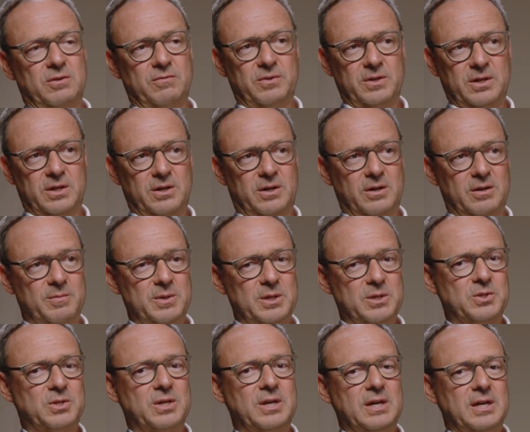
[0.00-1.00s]
of the
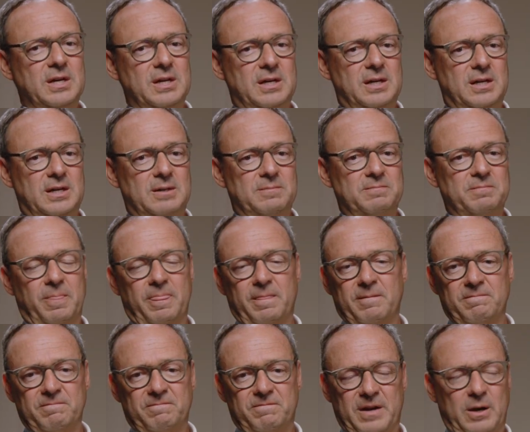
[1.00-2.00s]
economies,
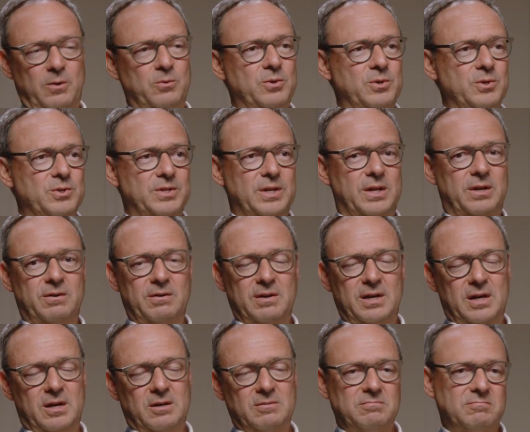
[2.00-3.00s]
founders that are
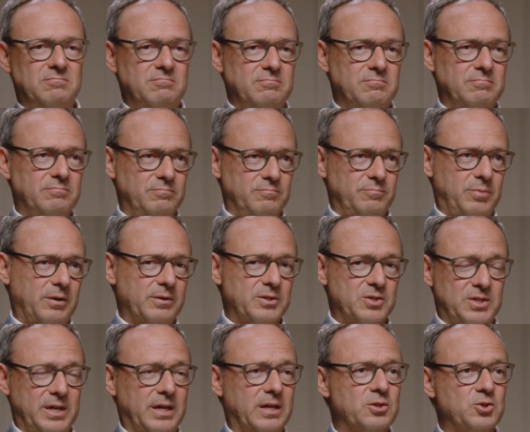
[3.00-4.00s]
now probably
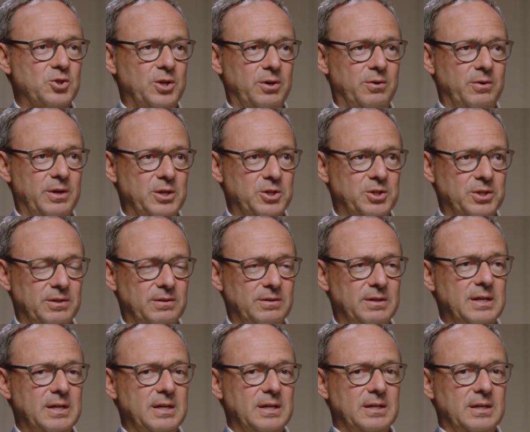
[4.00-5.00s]
second generation,
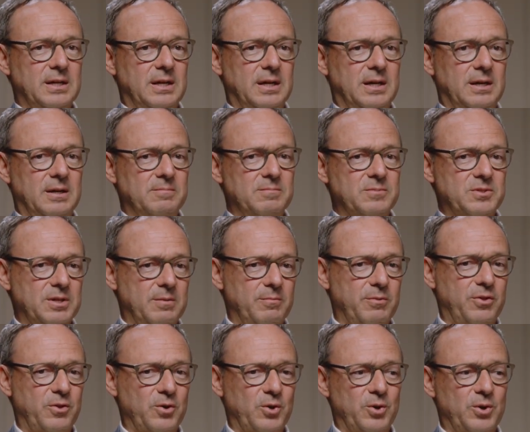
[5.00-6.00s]
some
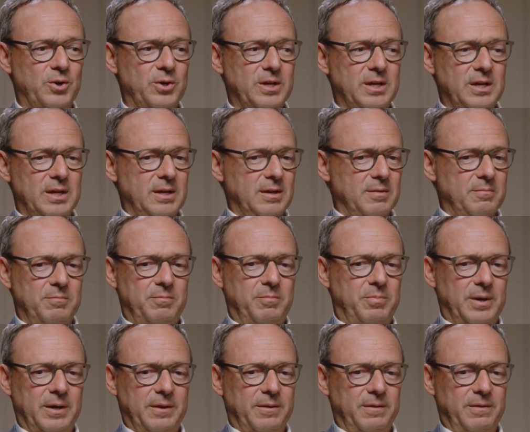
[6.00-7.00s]
third.
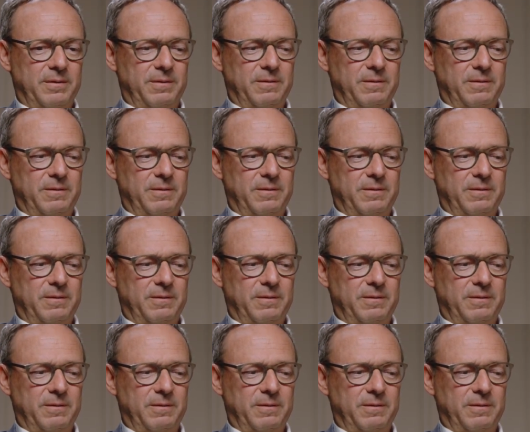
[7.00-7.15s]
But